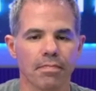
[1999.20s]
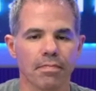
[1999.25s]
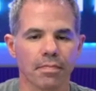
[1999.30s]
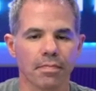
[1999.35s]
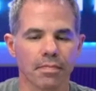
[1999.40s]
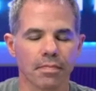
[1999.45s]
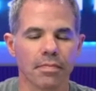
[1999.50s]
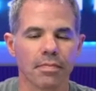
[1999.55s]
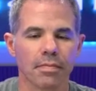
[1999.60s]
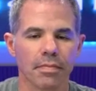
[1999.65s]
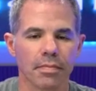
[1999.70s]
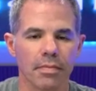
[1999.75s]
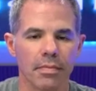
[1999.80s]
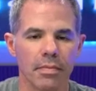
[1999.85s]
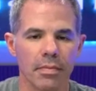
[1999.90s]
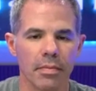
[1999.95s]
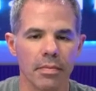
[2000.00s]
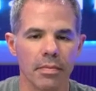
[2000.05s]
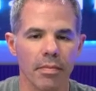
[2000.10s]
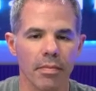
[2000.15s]

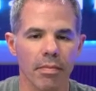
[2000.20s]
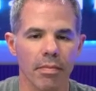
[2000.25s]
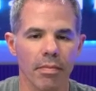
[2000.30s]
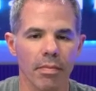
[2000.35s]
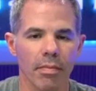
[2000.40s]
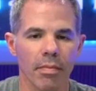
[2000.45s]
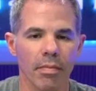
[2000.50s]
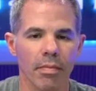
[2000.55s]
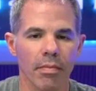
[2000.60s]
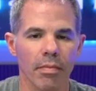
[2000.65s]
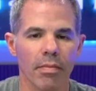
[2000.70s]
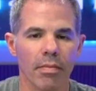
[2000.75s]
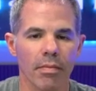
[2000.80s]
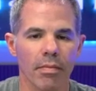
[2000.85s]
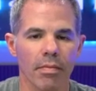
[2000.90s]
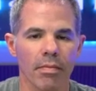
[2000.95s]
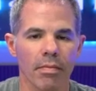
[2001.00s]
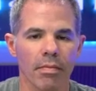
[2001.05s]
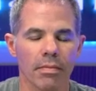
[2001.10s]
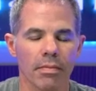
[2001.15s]

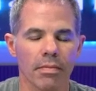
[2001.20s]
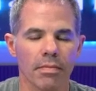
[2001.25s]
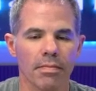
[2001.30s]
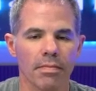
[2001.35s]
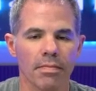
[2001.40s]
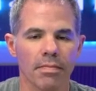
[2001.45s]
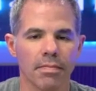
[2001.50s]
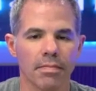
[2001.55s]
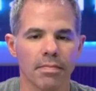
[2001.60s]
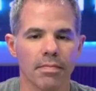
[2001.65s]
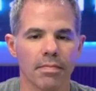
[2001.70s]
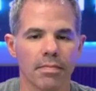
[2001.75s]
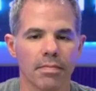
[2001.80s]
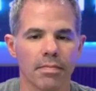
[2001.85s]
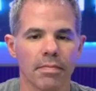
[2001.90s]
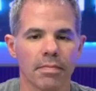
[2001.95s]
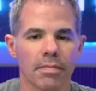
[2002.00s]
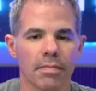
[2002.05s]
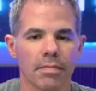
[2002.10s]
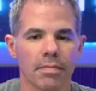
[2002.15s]

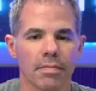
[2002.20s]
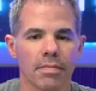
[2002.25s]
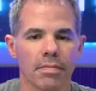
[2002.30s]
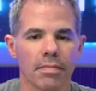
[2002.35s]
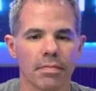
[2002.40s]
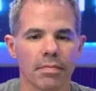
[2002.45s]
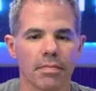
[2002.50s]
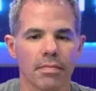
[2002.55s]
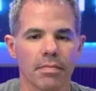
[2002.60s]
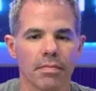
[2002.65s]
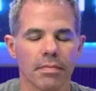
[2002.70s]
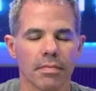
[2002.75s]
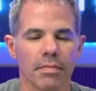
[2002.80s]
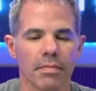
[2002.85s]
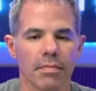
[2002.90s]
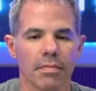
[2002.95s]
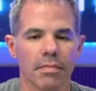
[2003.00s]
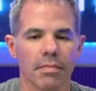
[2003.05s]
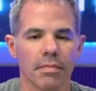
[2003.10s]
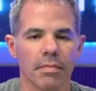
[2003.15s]

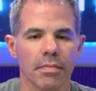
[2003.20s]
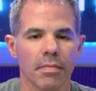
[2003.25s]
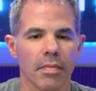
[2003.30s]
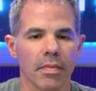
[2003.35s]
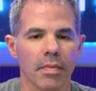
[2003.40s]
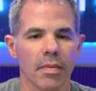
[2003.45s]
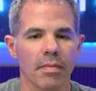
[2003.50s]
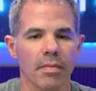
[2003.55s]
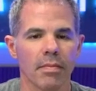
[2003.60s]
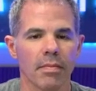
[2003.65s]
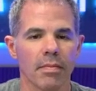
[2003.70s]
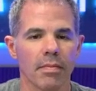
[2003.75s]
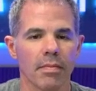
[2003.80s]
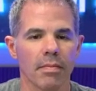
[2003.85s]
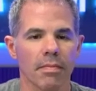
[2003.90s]
The person shown says nothing.